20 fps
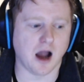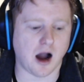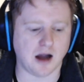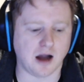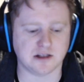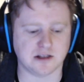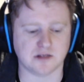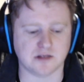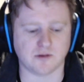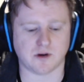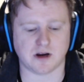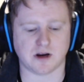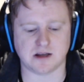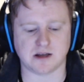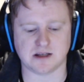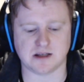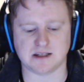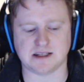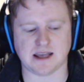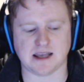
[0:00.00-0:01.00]
I just wanted
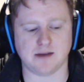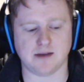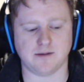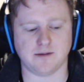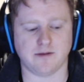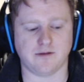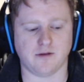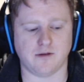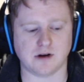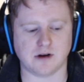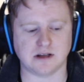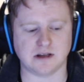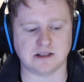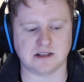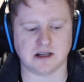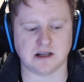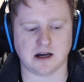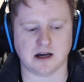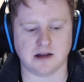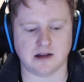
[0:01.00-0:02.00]
to say before I
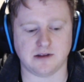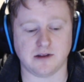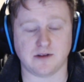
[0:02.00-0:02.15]
start